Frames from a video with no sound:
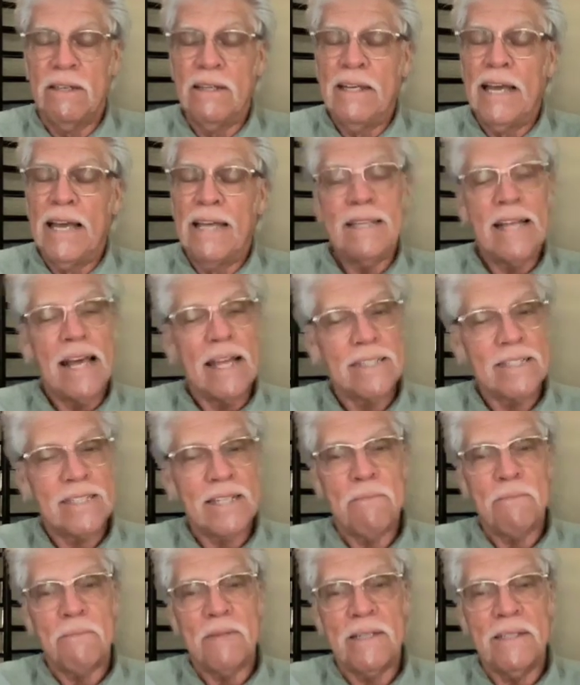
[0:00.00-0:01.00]
and that's
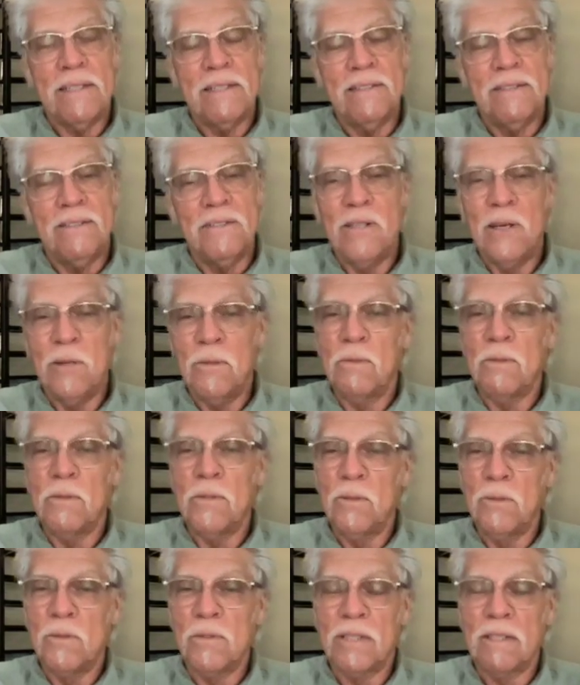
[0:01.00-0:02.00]
something you don't
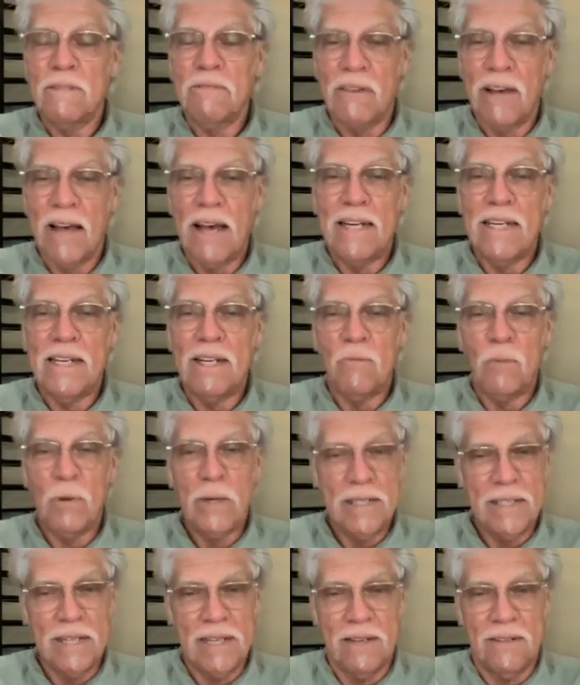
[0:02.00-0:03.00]
usually find in
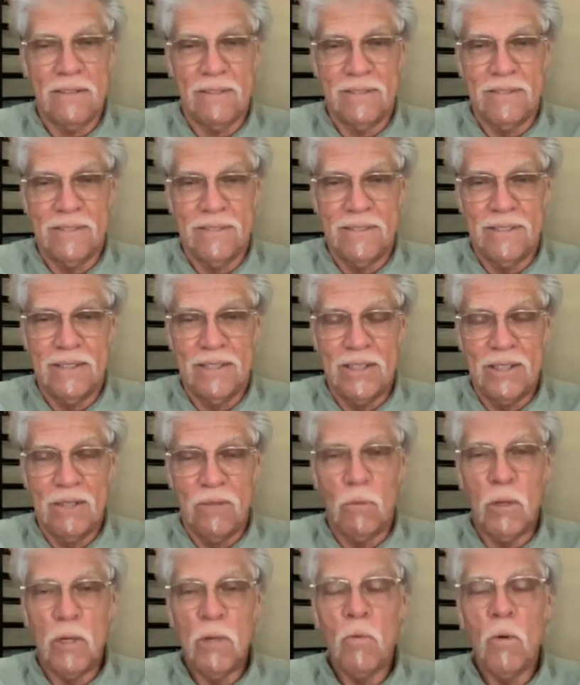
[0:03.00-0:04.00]
retail.
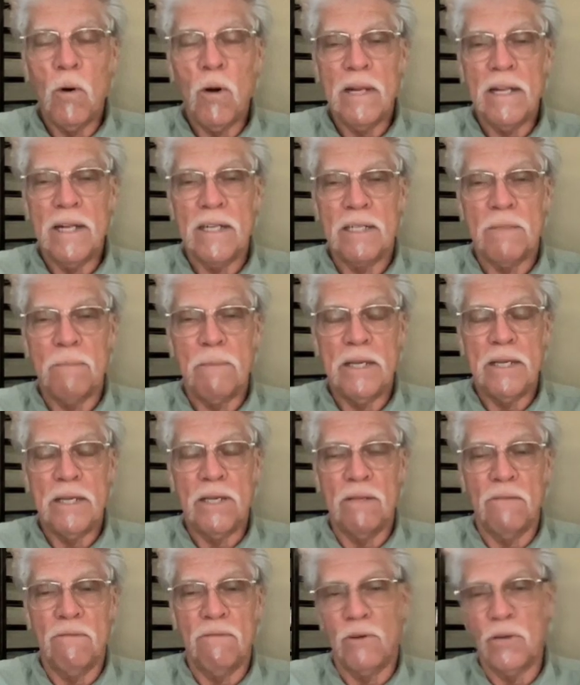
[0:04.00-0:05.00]
We want it to be
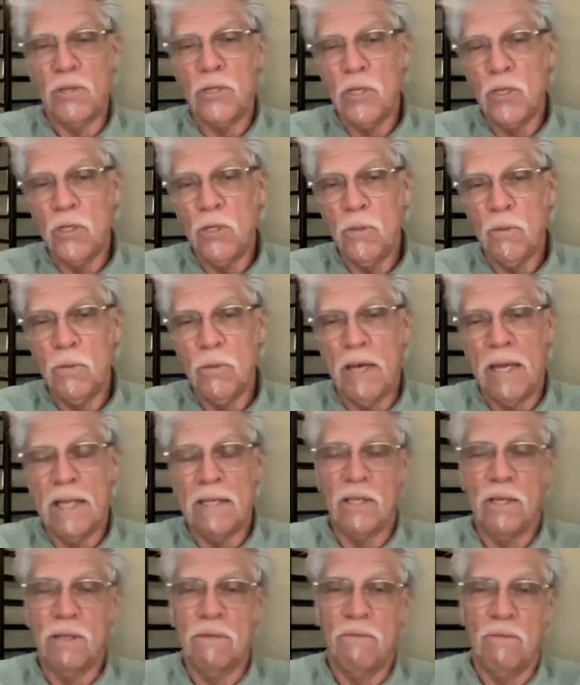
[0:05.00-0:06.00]
good for you and
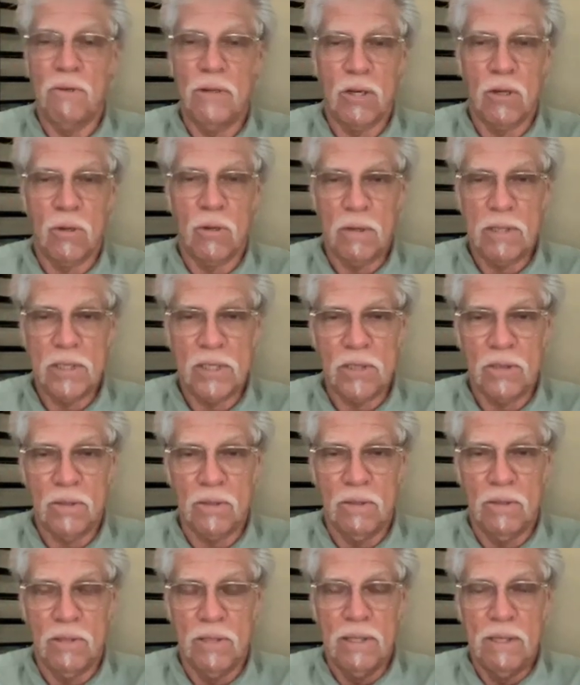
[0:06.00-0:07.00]
good for the
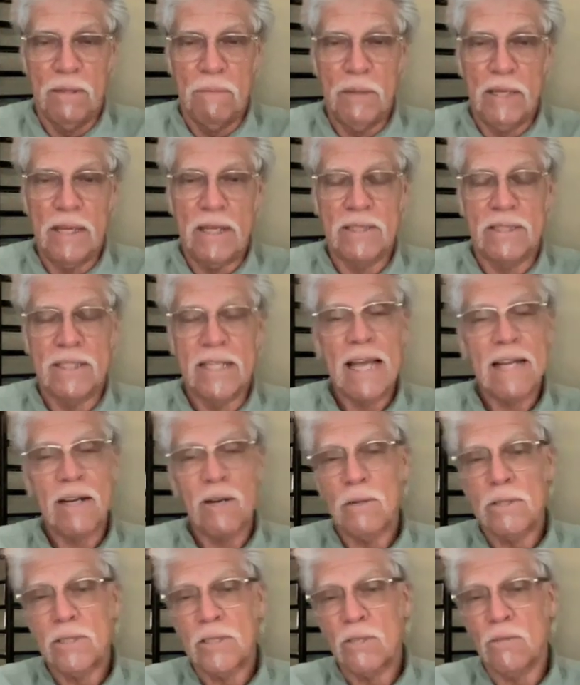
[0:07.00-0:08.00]
crystal because that
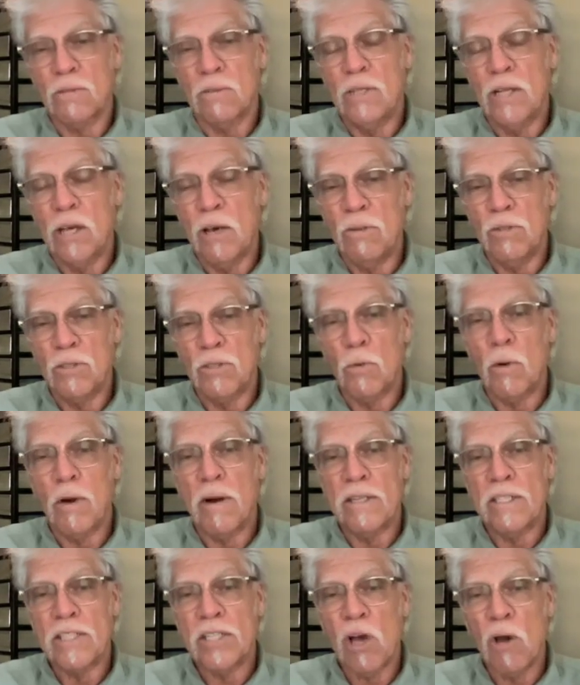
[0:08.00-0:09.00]
crystal knows where
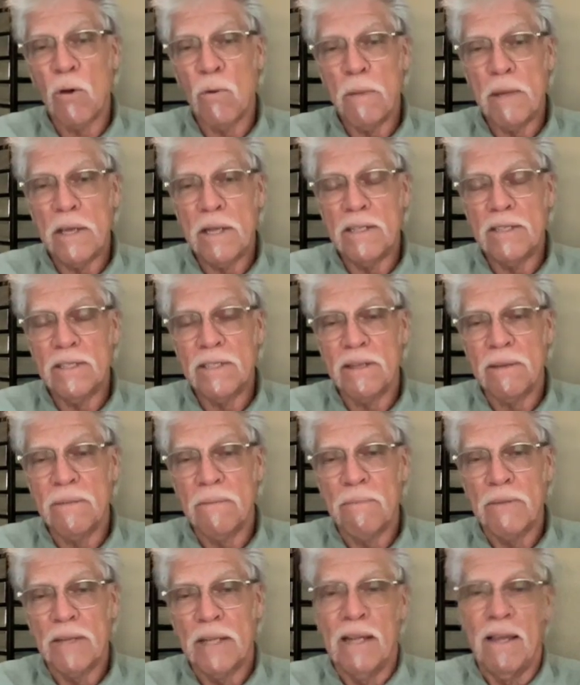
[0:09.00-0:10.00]
its home is
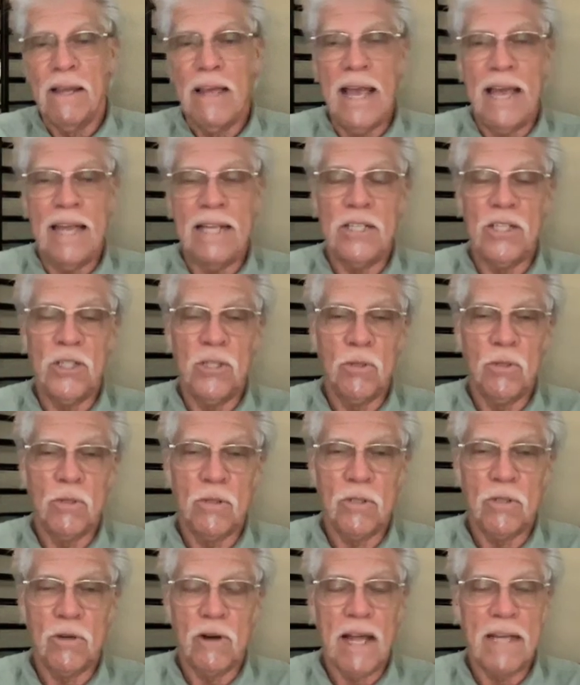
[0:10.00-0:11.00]
and you're
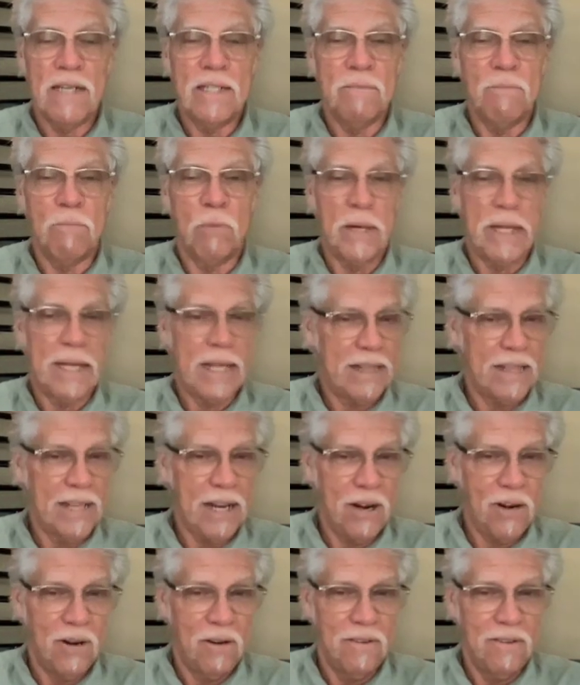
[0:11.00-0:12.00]
trying to bring it there.